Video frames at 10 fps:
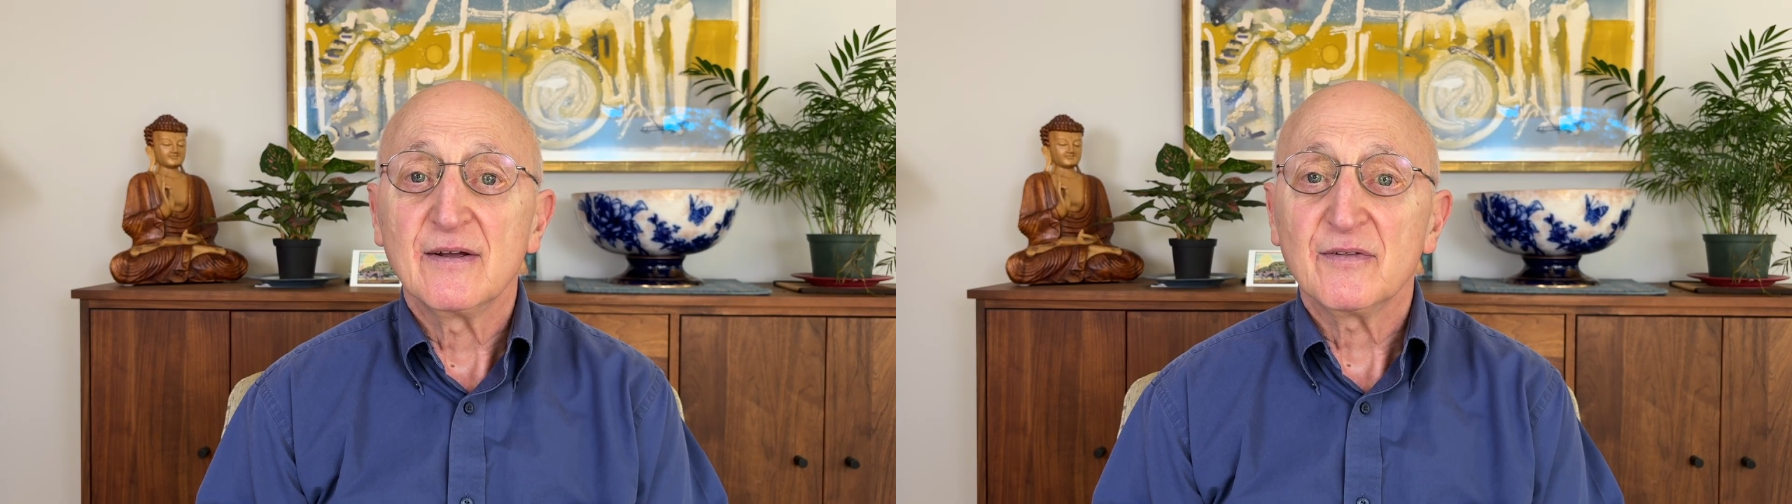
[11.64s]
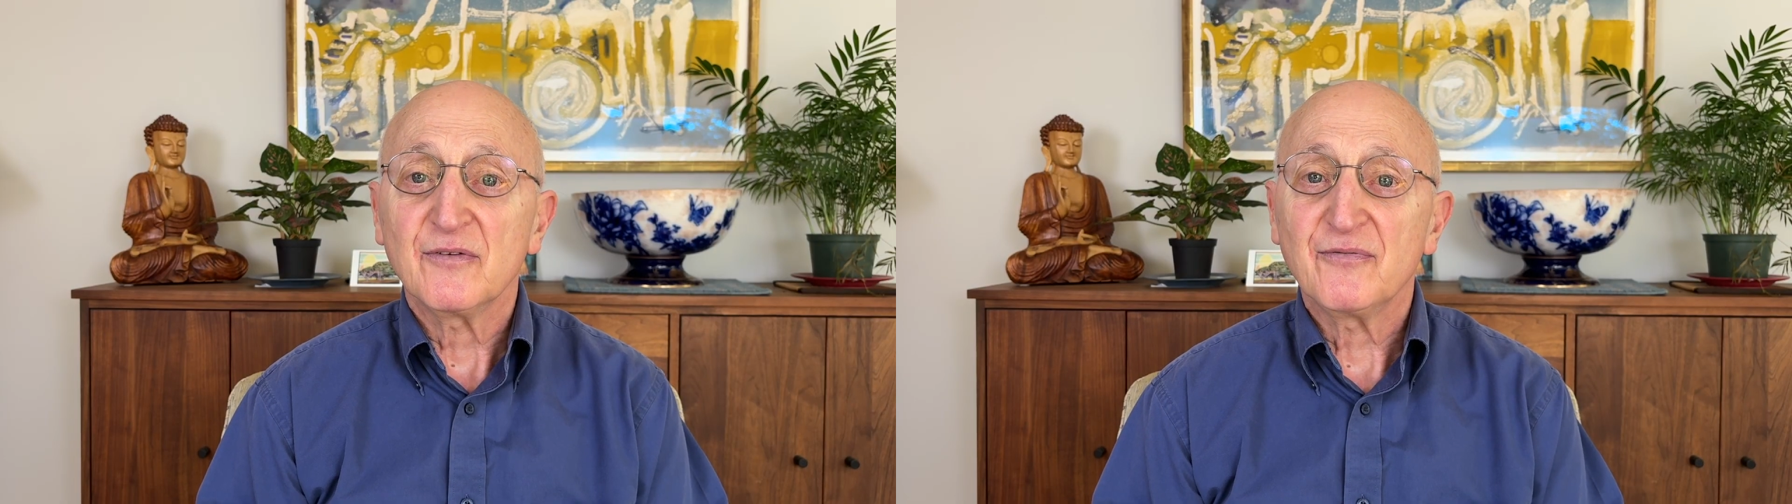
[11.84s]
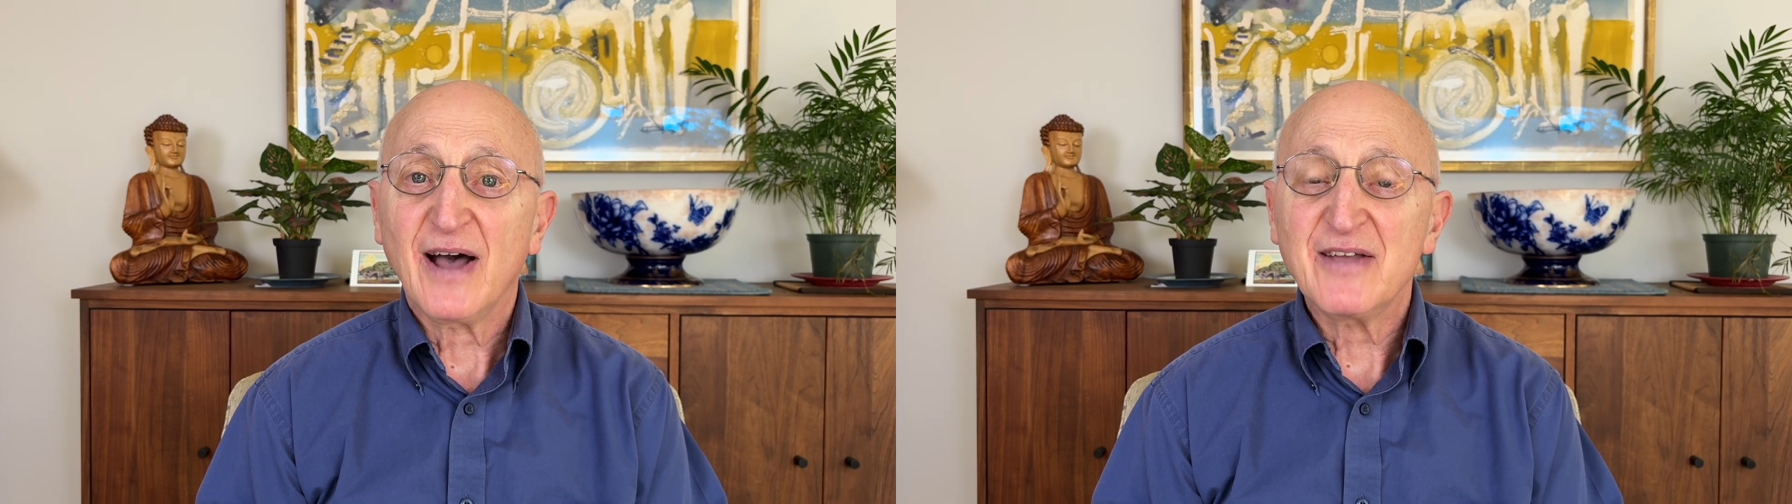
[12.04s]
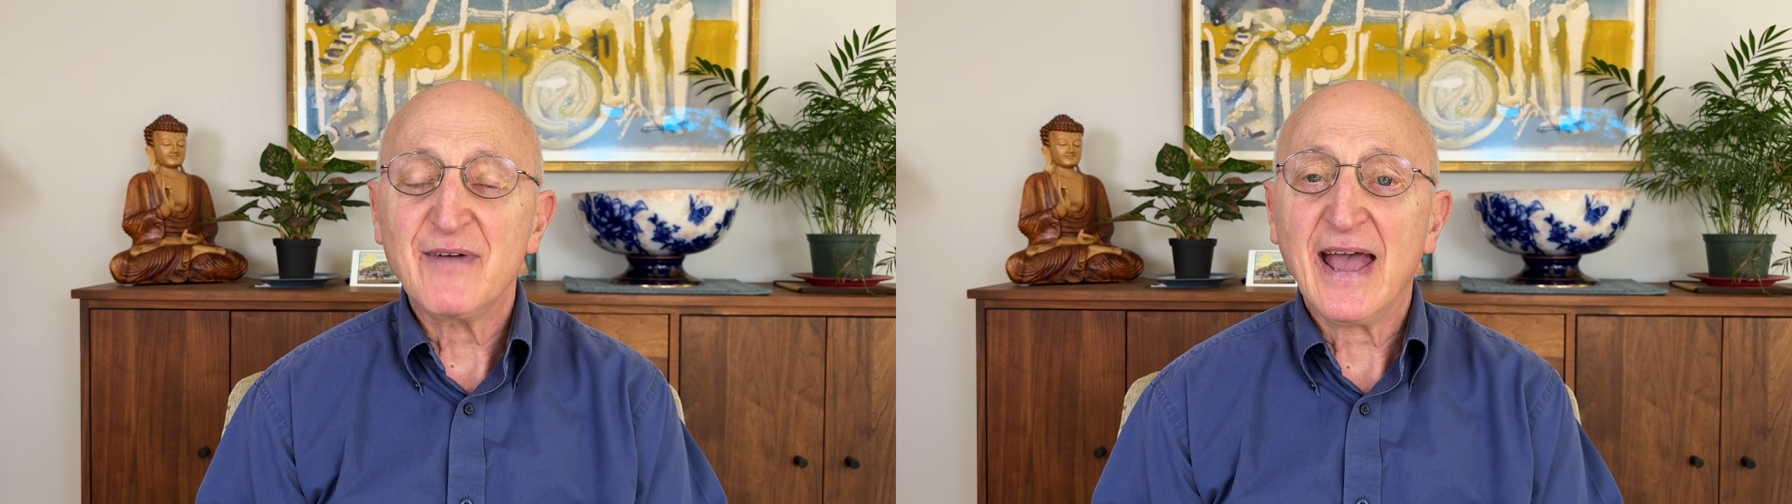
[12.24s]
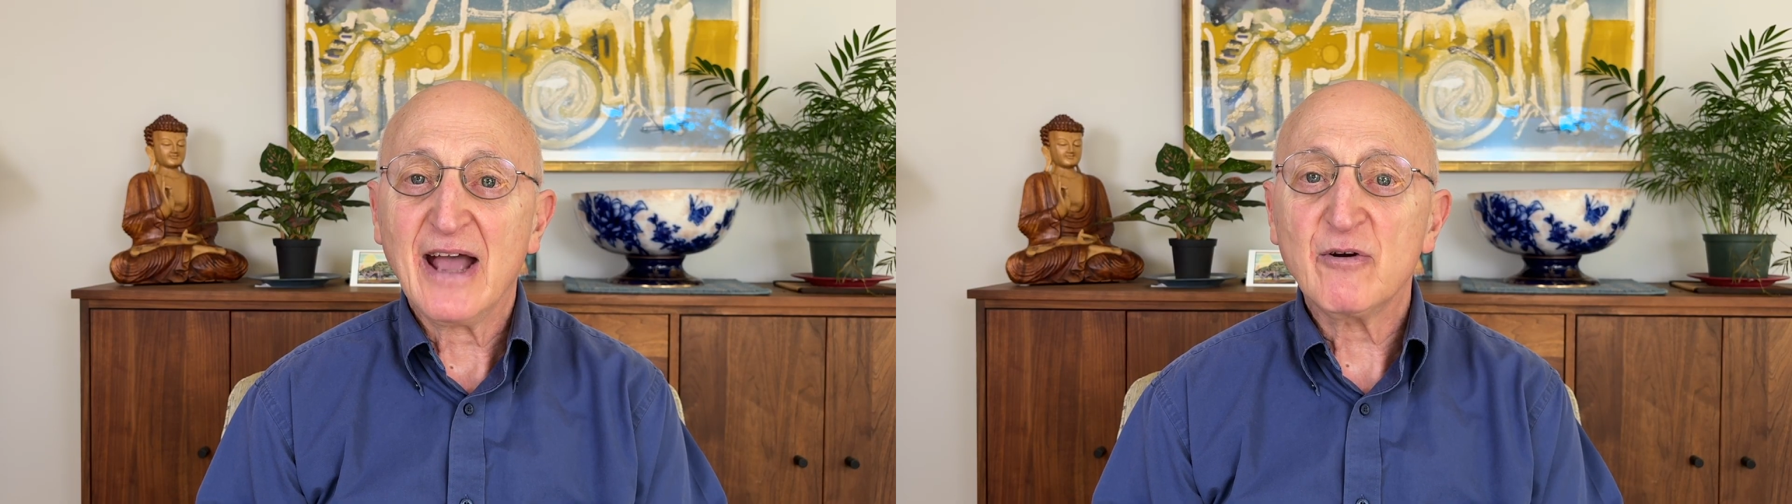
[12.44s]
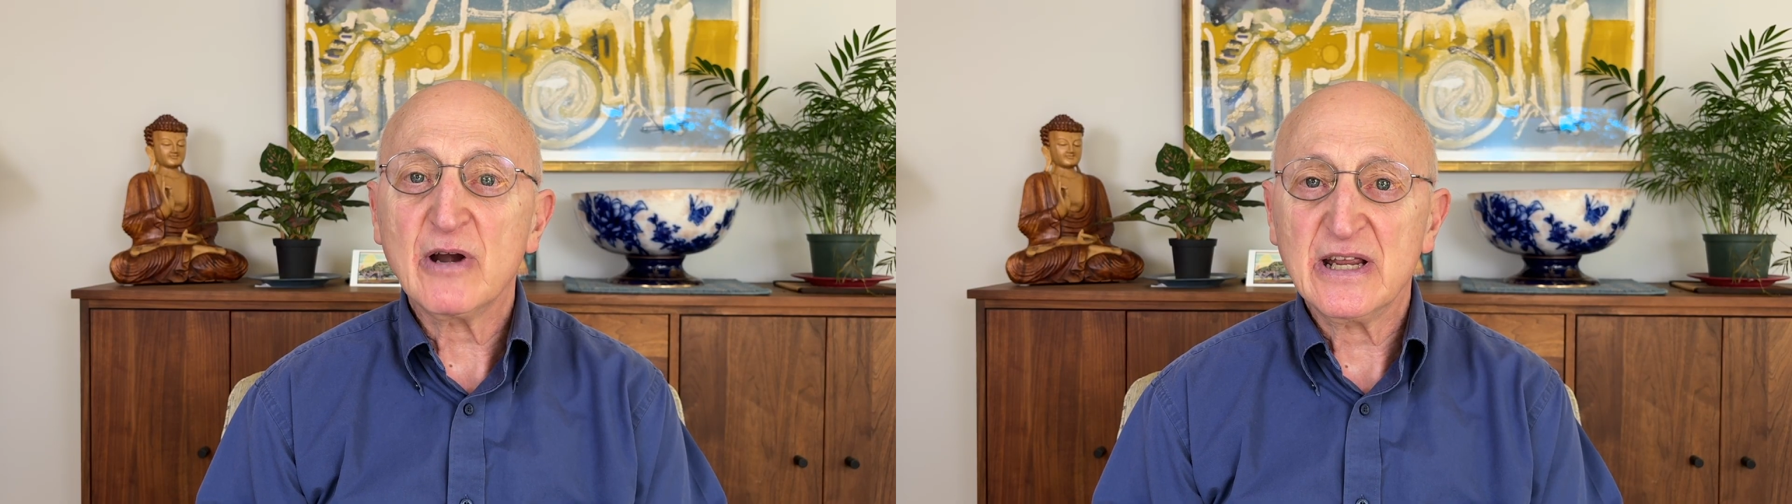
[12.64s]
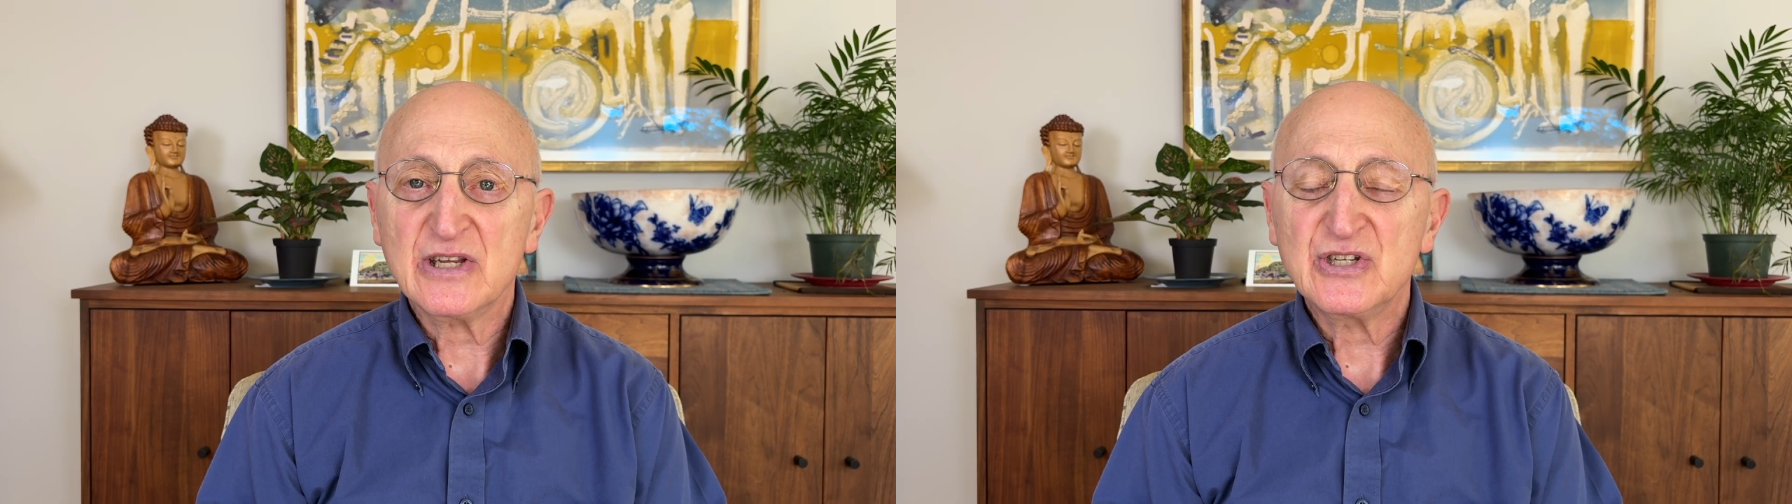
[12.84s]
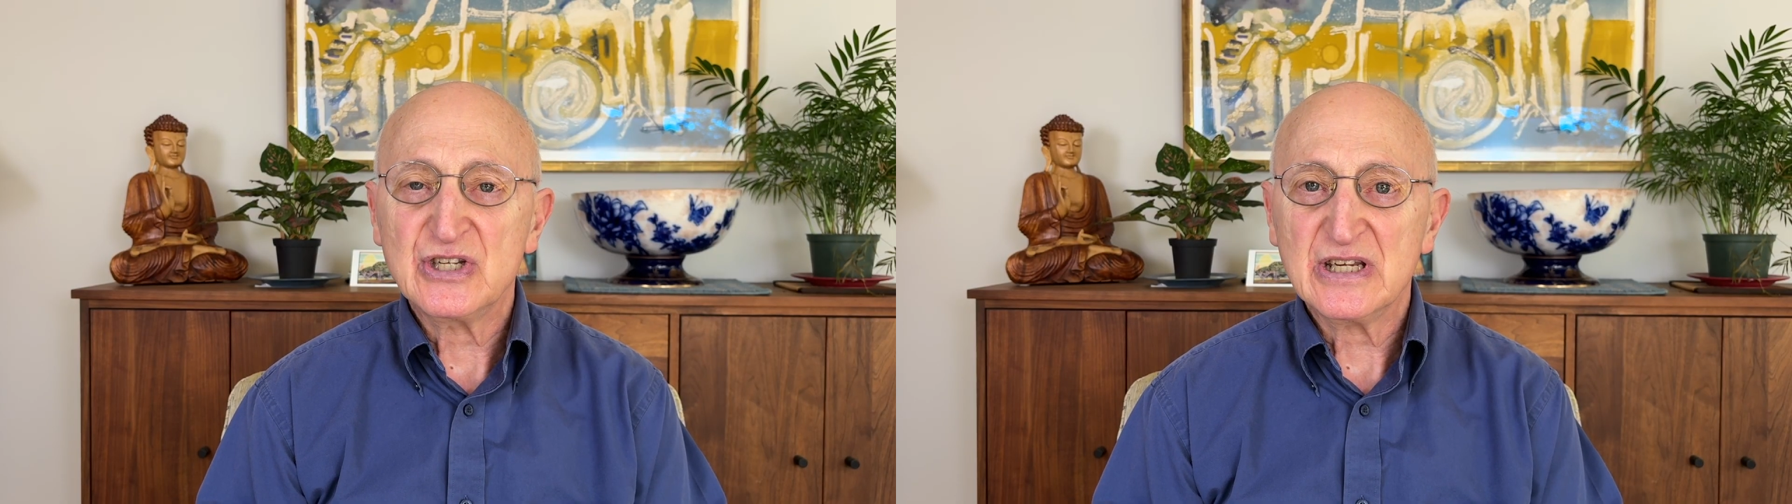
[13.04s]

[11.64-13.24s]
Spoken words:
The 5 aggregates